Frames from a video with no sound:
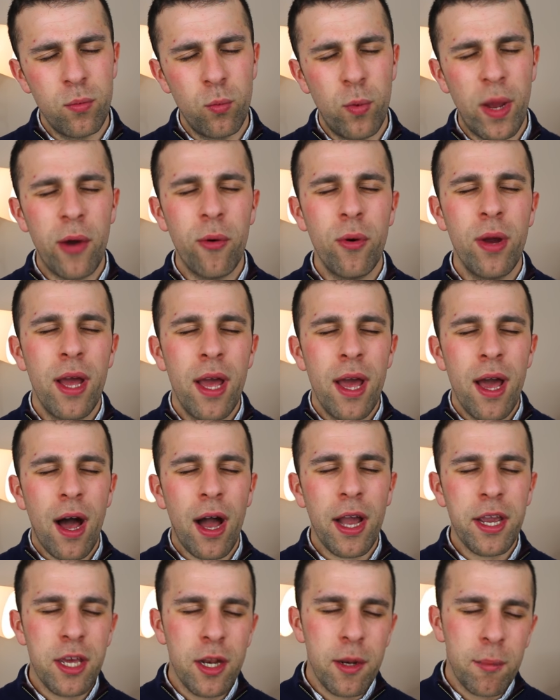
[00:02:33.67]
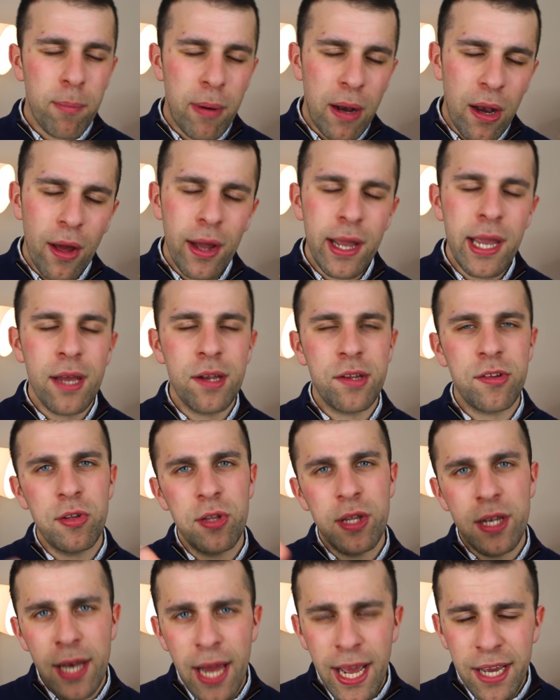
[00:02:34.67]
will, I could apply it
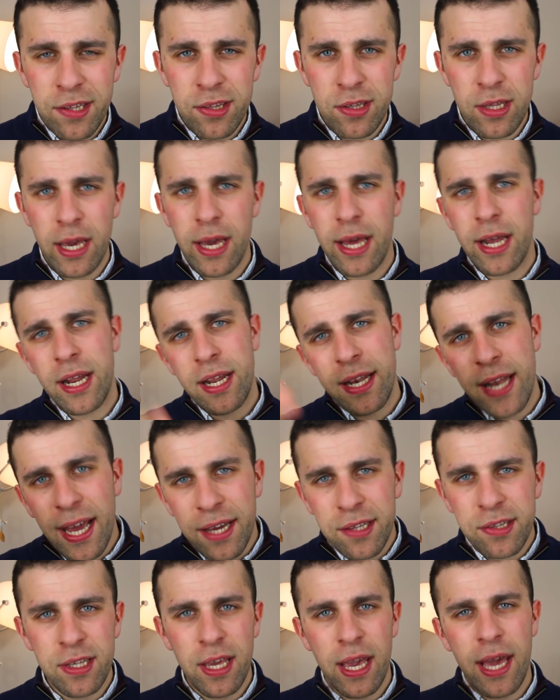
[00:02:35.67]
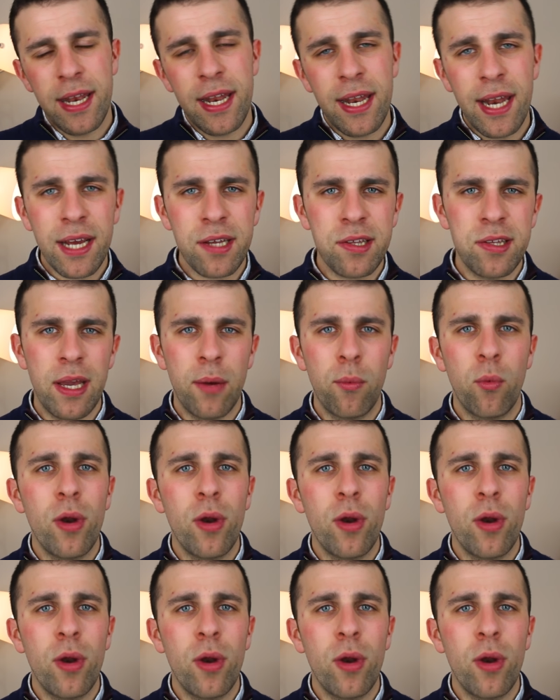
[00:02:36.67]
to the next year and the next year and the next year.